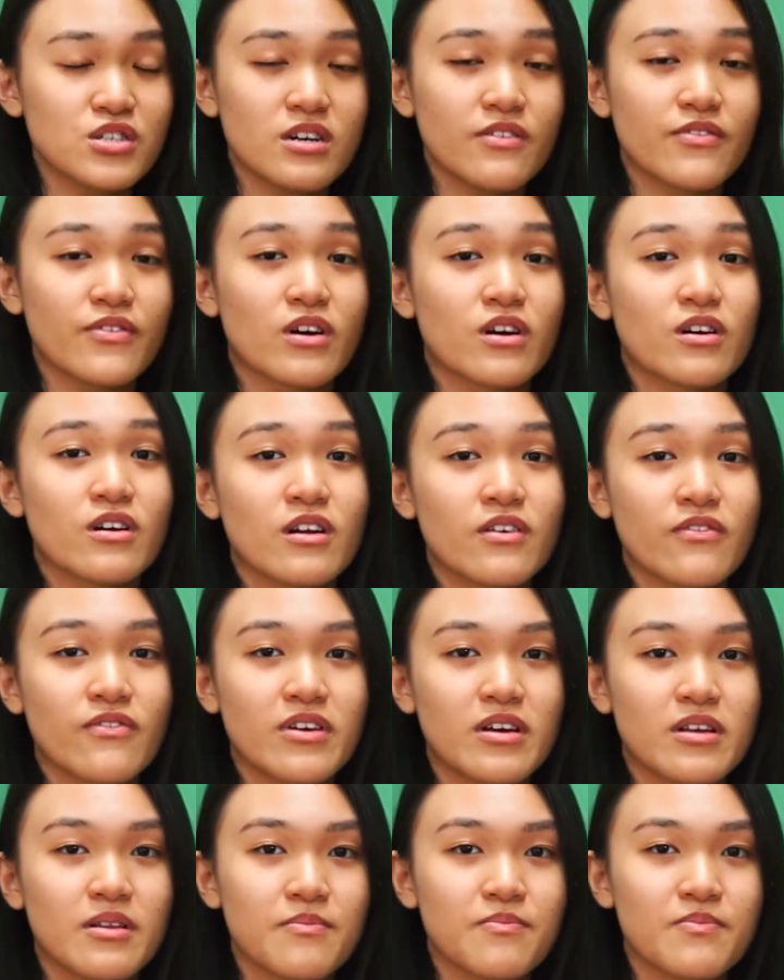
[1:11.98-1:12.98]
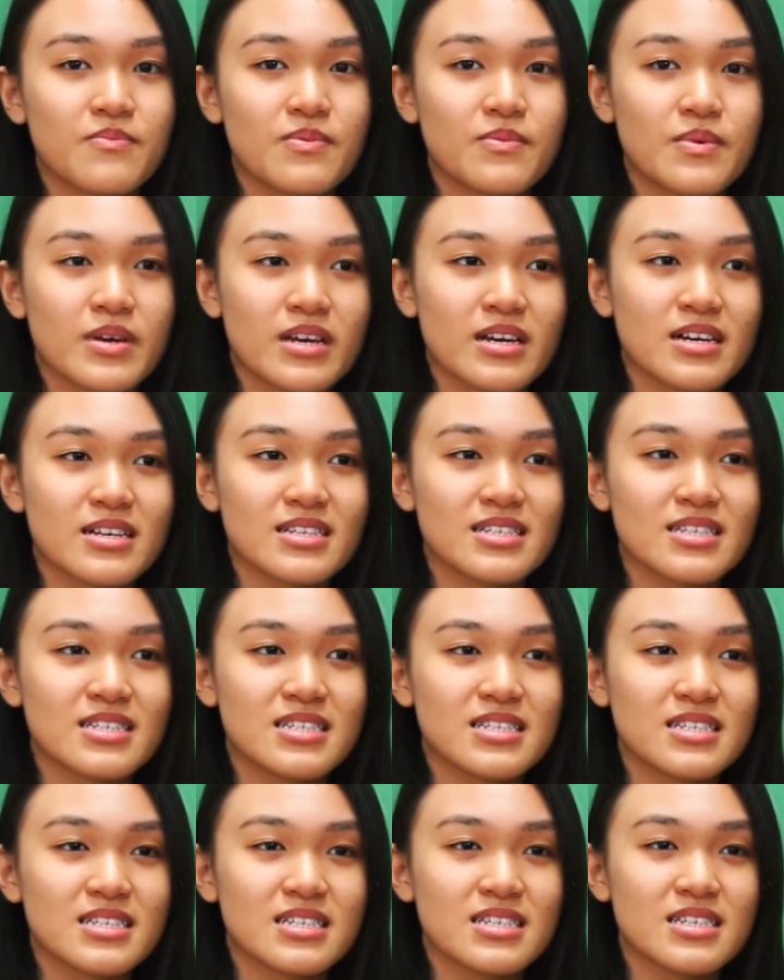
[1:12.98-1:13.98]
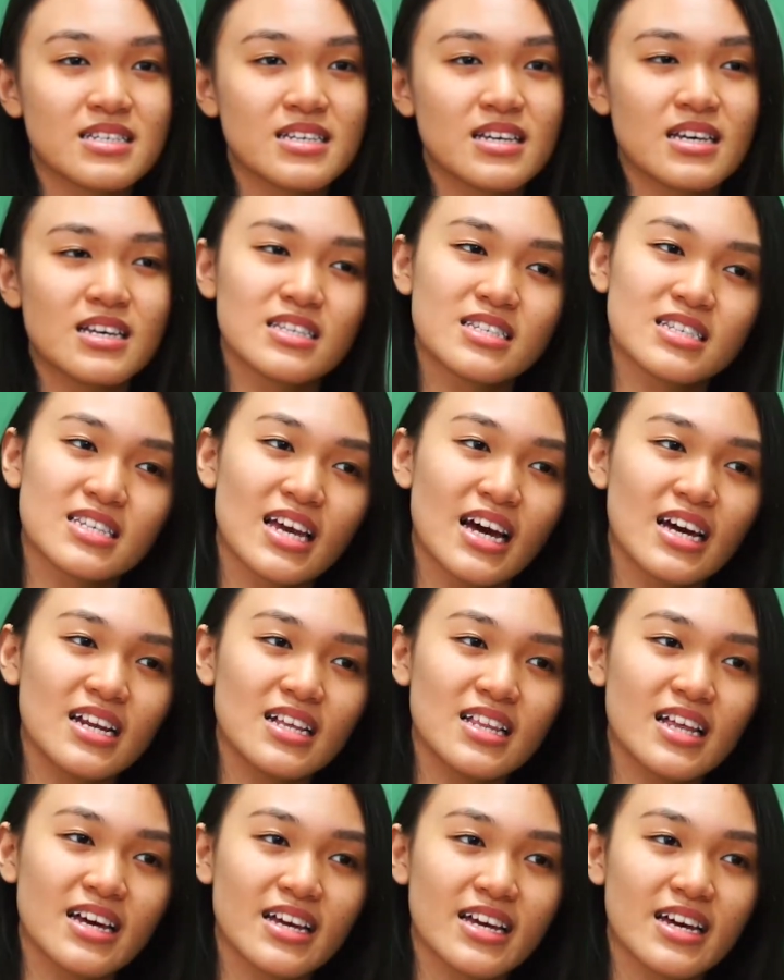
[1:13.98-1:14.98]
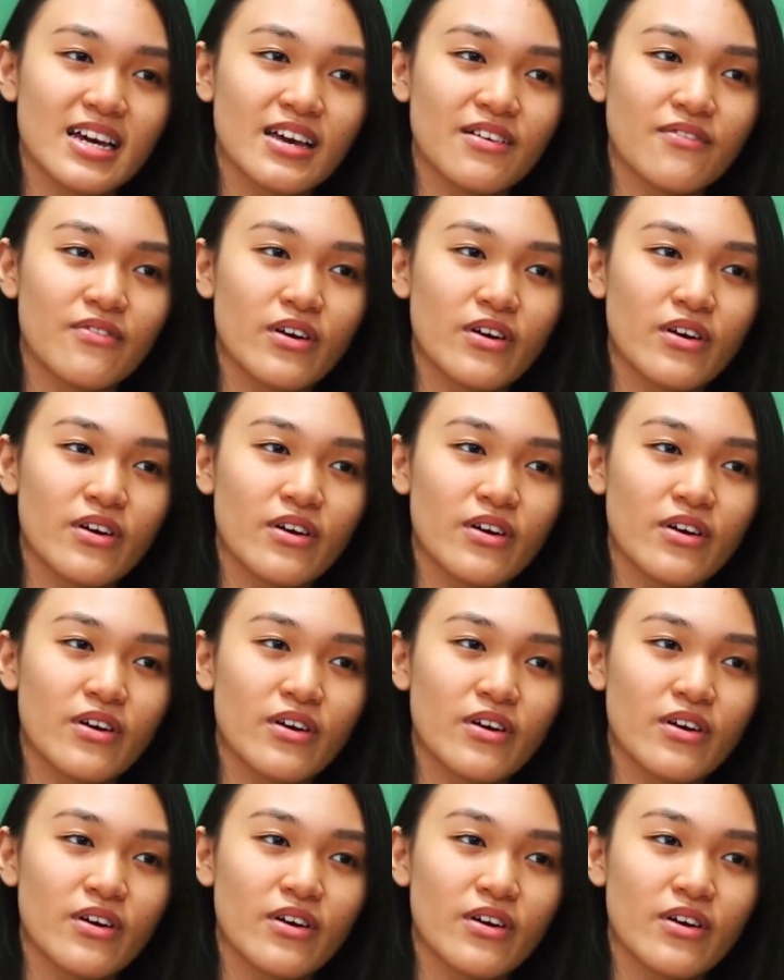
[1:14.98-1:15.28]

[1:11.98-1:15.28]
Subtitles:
not sure if you heard of it because it's kind of like